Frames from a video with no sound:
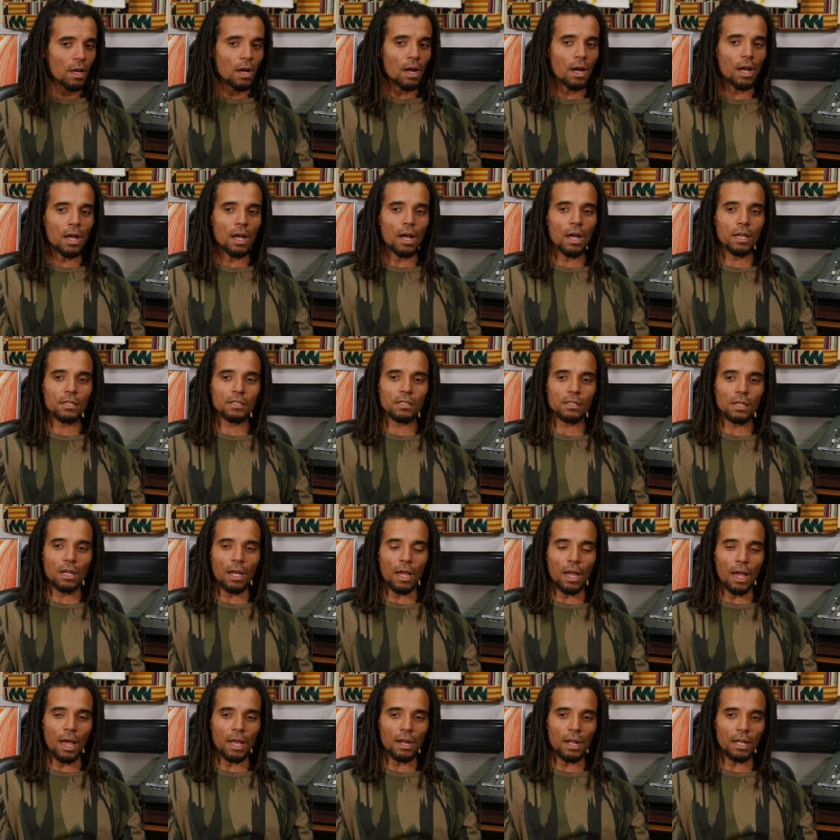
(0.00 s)
I,
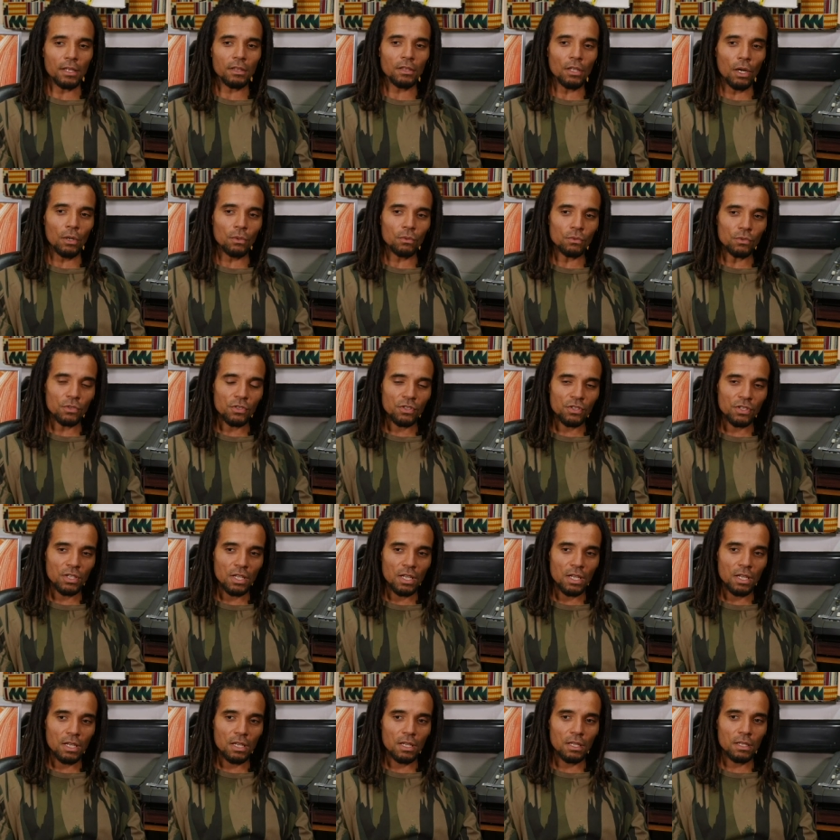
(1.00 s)
I, and I don't
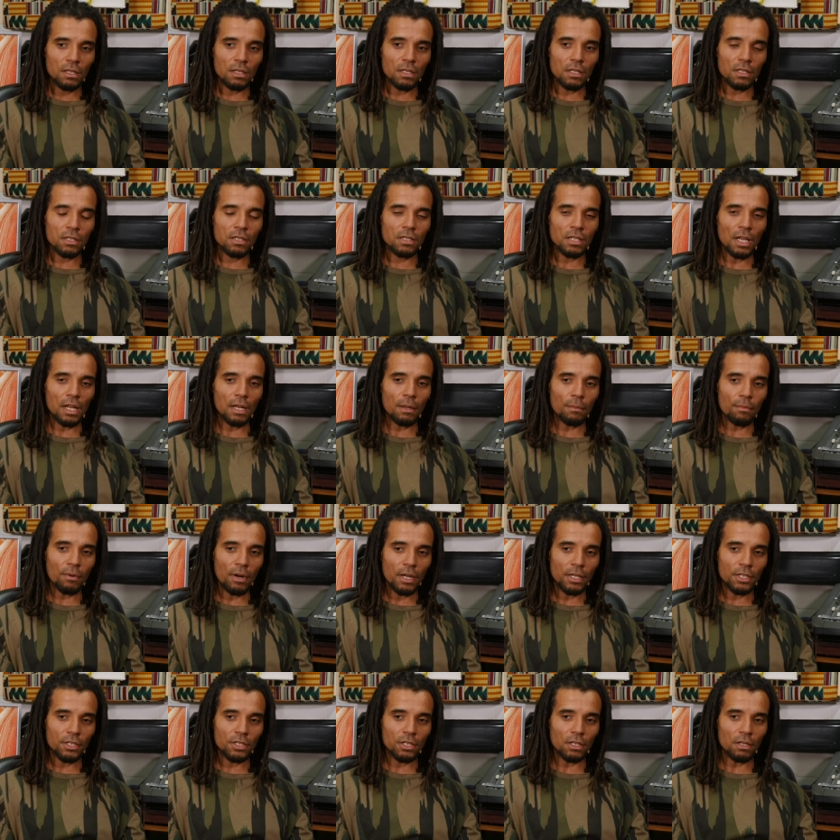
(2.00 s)
see this
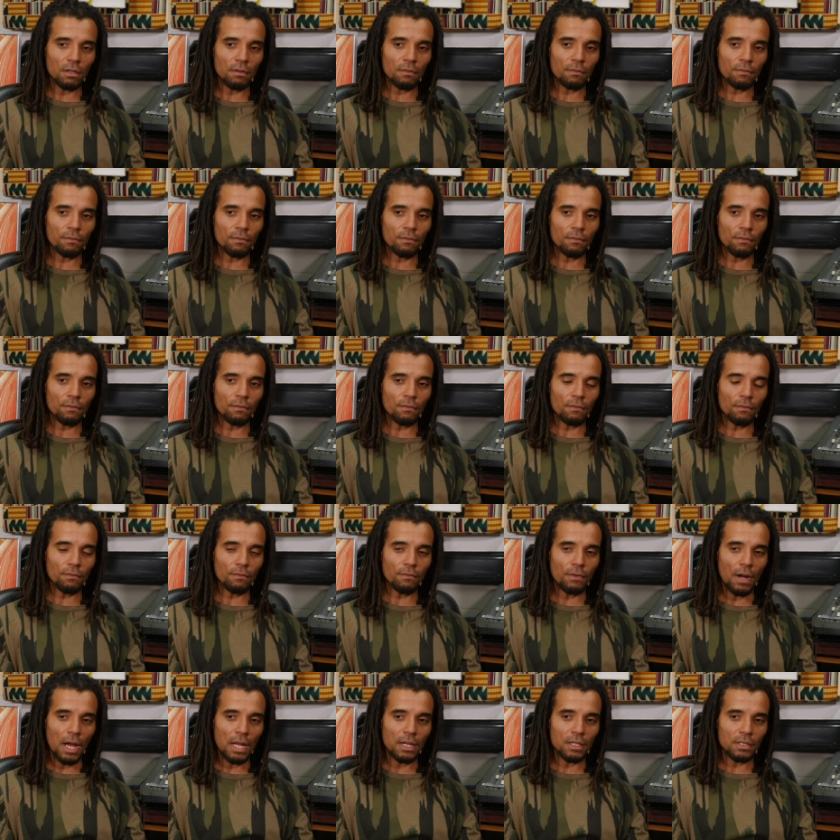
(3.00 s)
celebration of
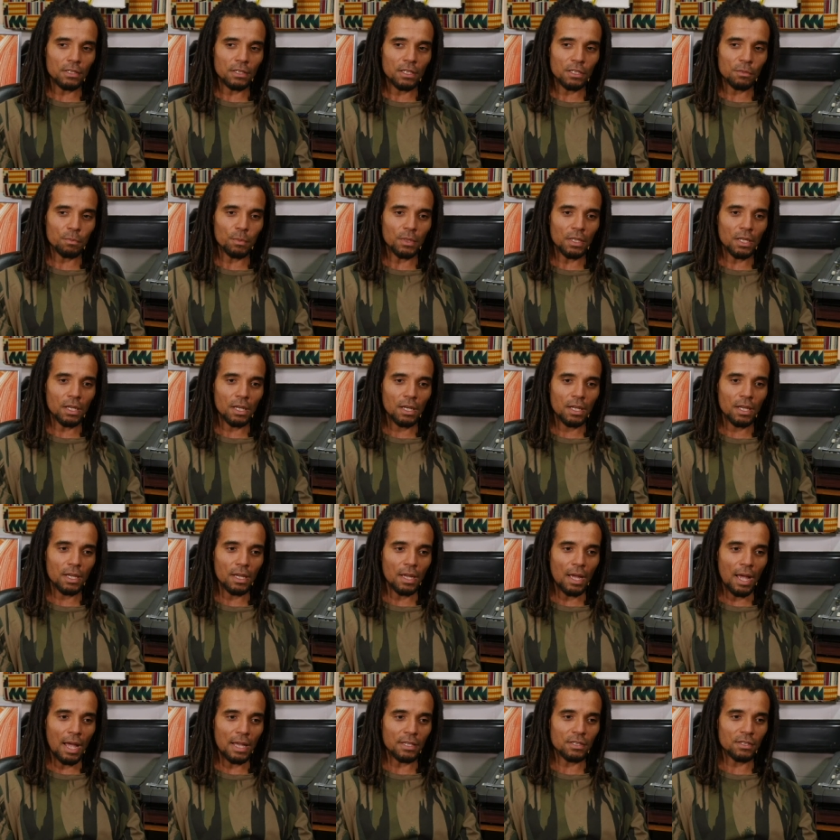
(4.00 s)
violence, let's be
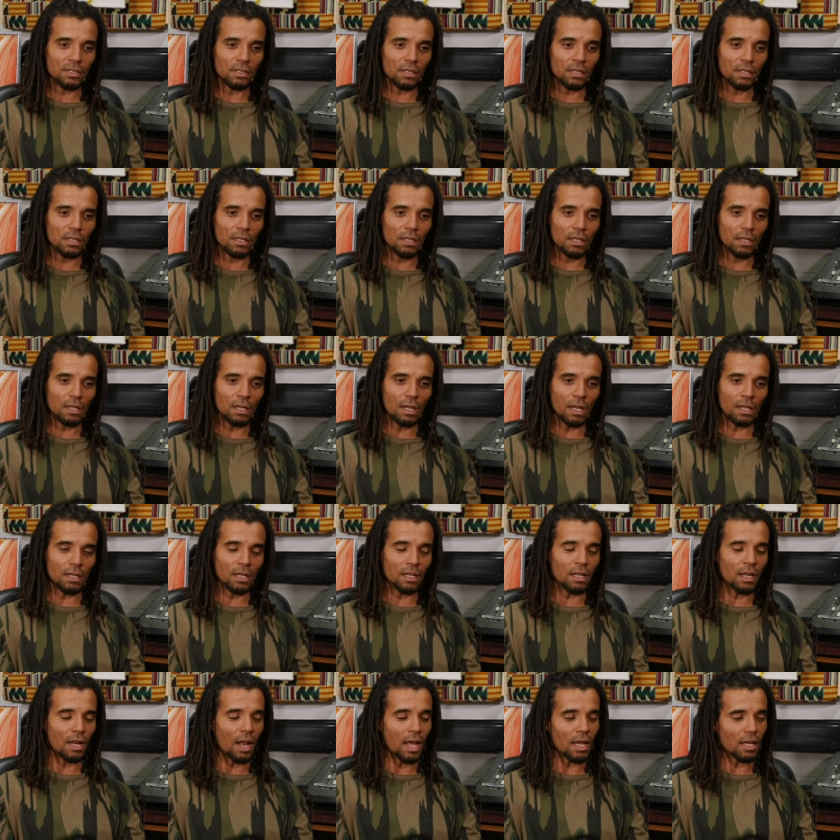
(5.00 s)
clear, as an
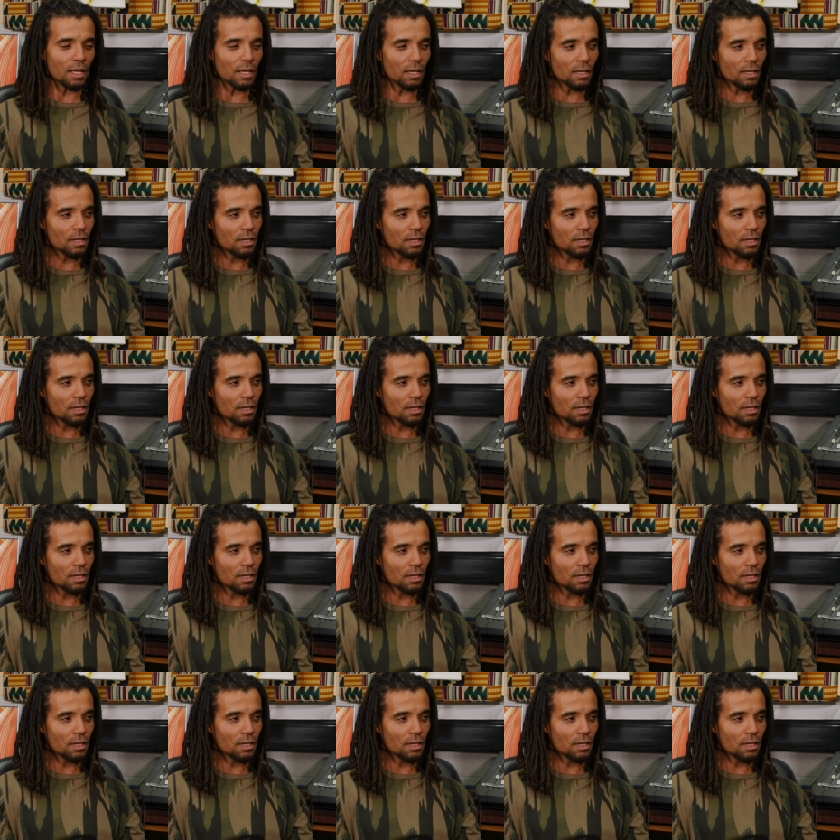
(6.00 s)
innate,